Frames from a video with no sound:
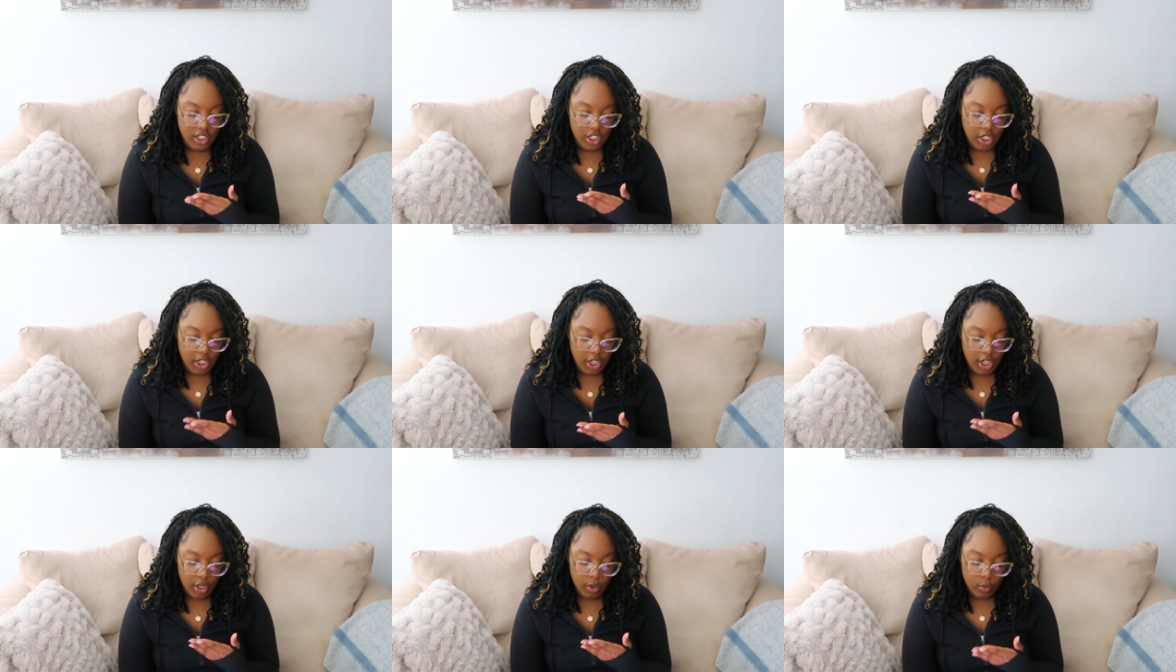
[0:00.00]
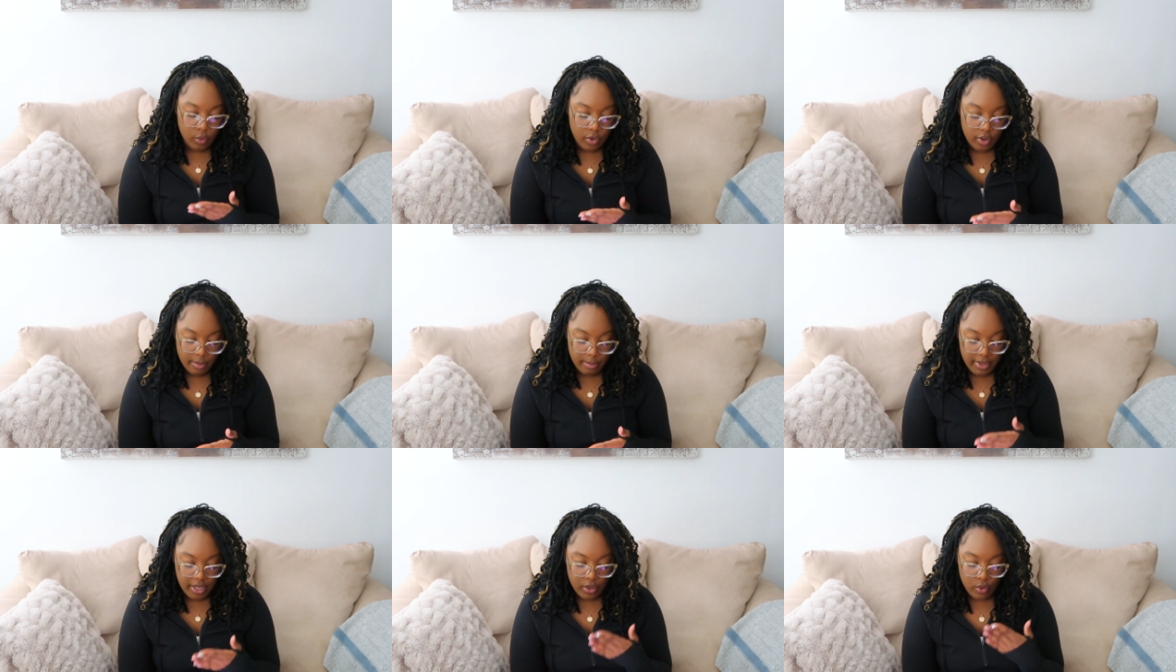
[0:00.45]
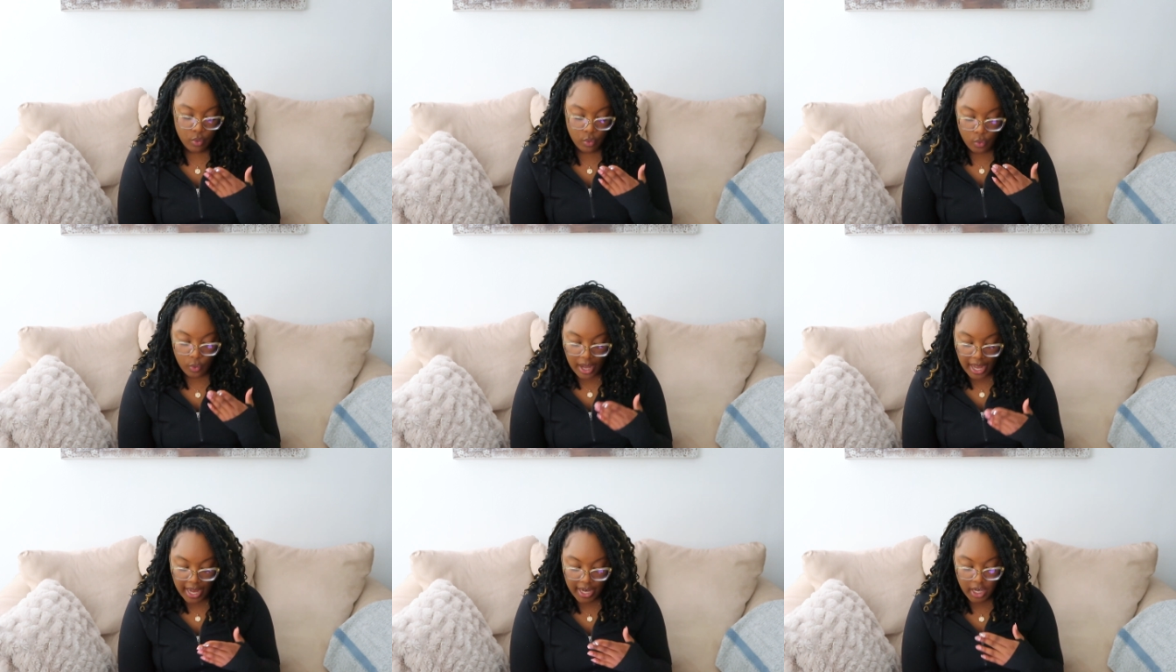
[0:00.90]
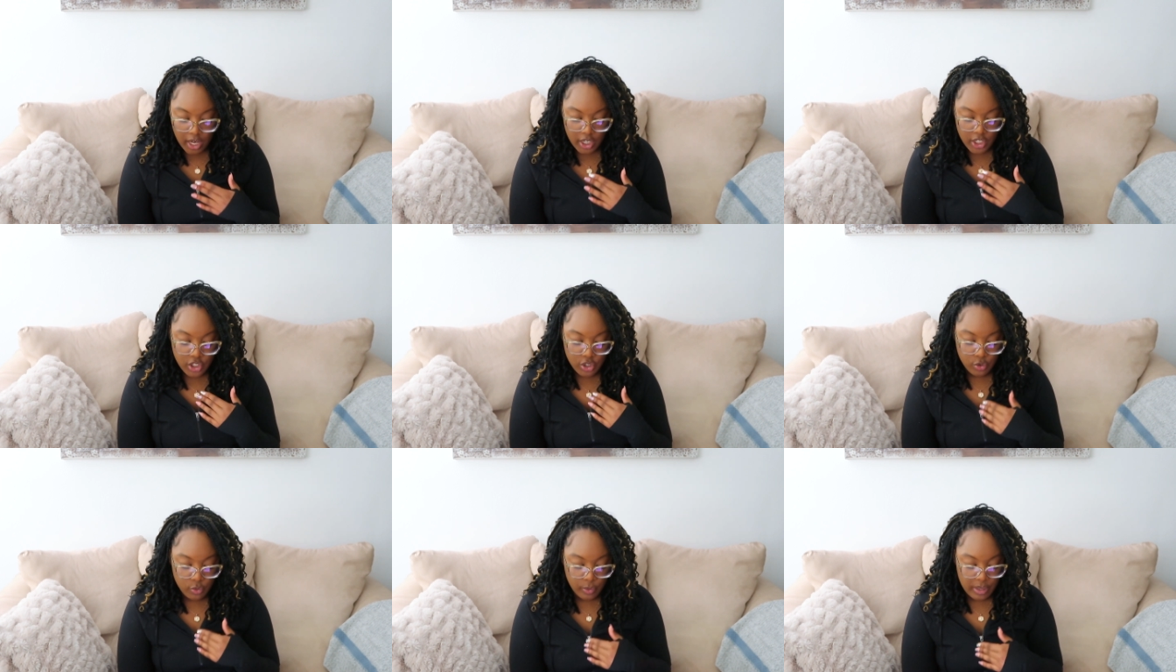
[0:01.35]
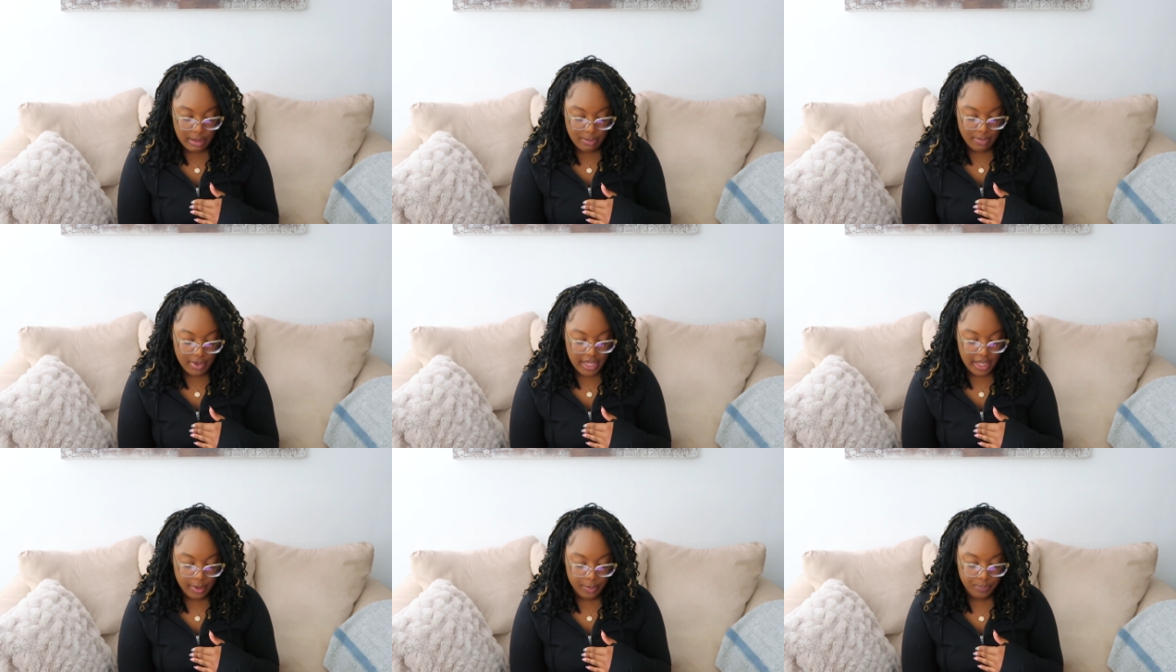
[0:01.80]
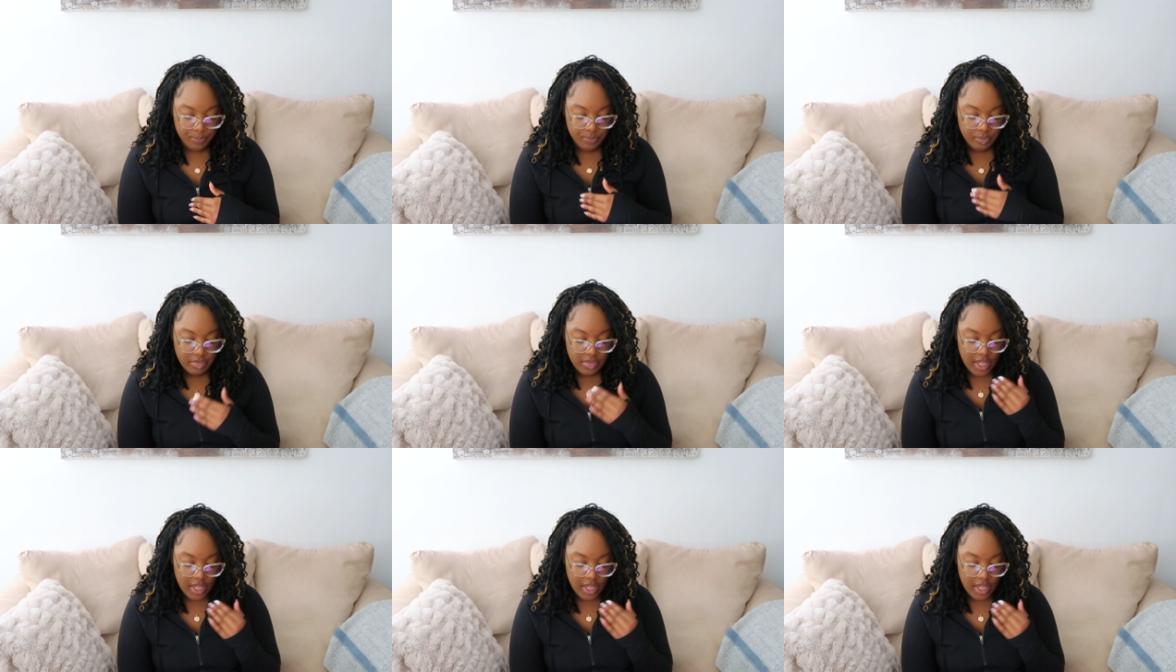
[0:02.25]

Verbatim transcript: to her woman why are you weeping